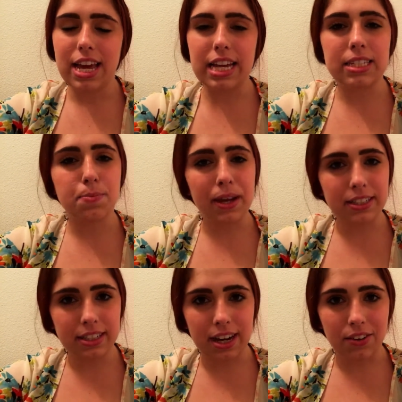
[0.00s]

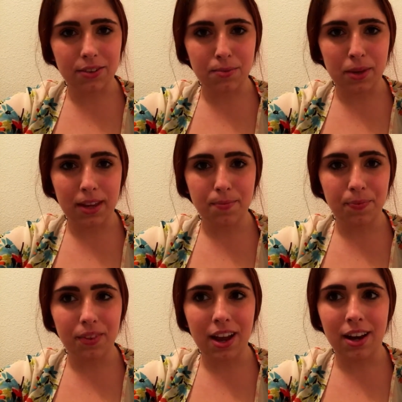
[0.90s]
expected out of me,
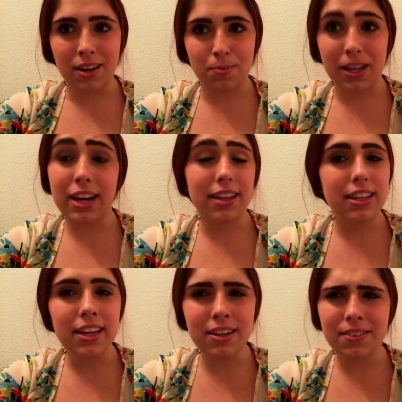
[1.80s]
um, and at
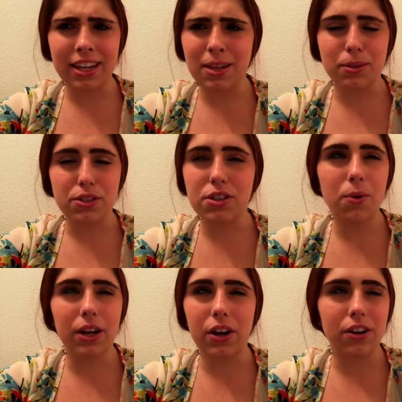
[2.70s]
the end of it he was
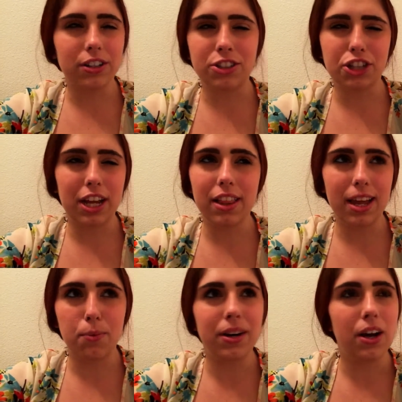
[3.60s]
so encouraging
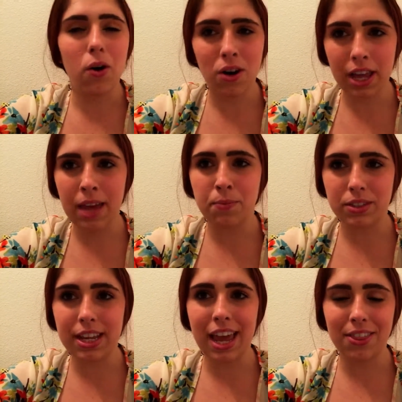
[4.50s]
like when it all came
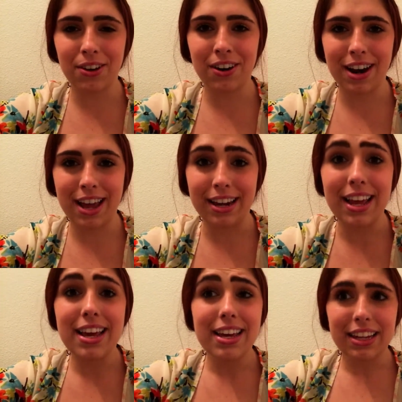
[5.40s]
together and
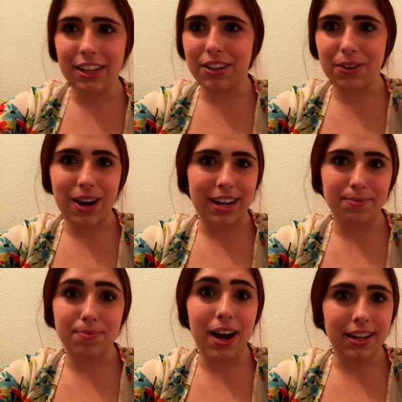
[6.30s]
you know I,
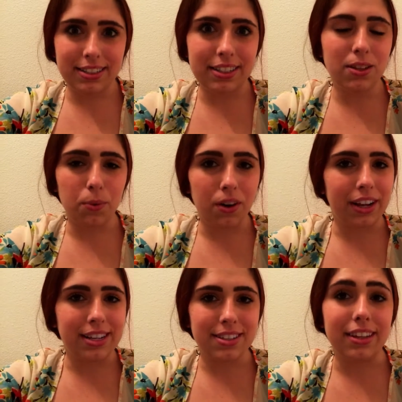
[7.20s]
I did the work
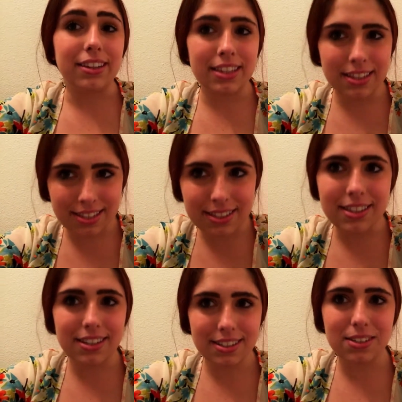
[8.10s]
he's like this
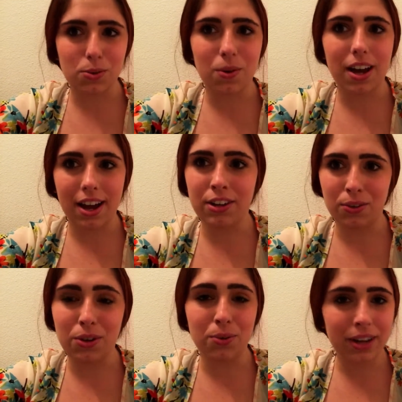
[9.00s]
this is what i knew
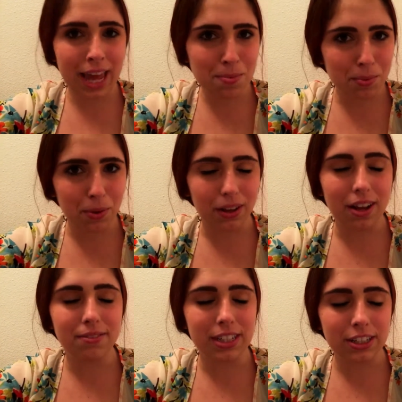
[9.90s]
you were capable
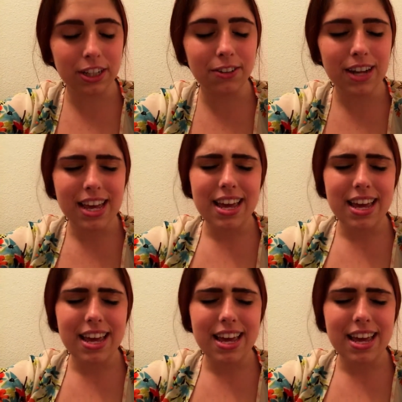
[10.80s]
of you know